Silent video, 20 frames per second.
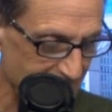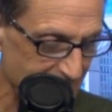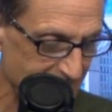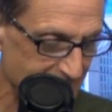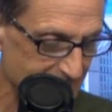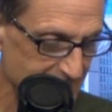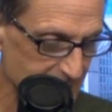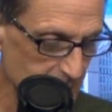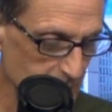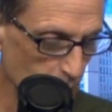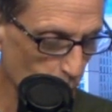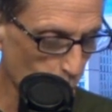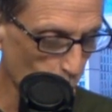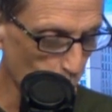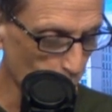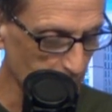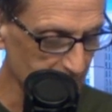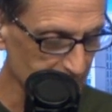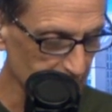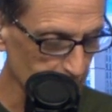they
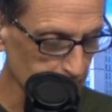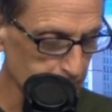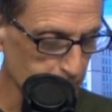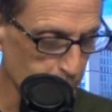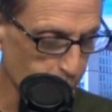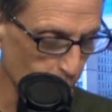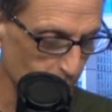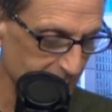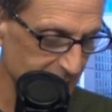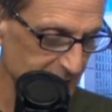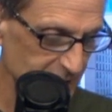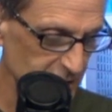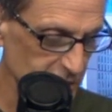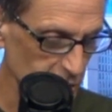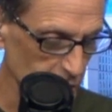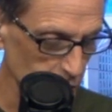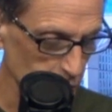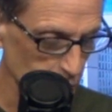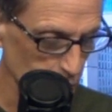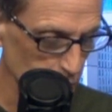will
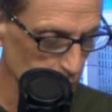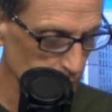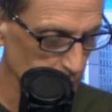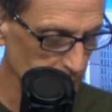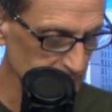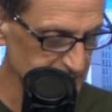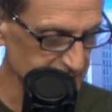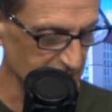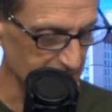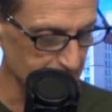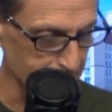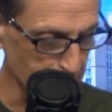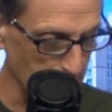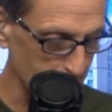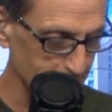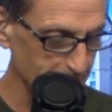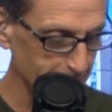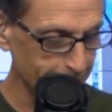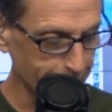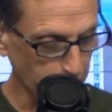bring you,
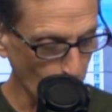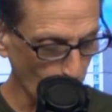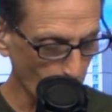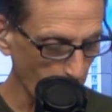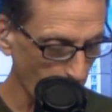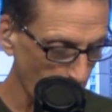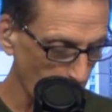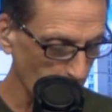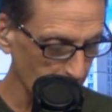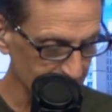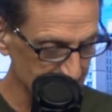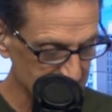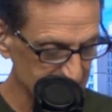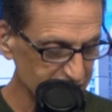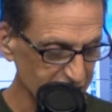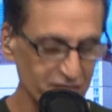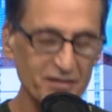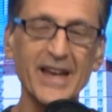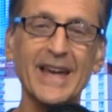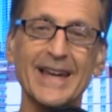but before all
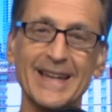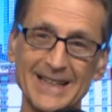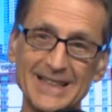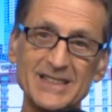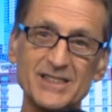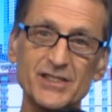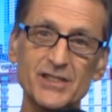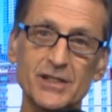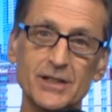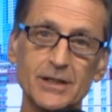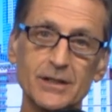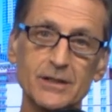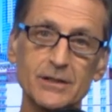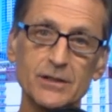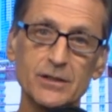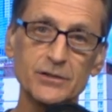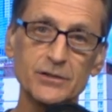these things,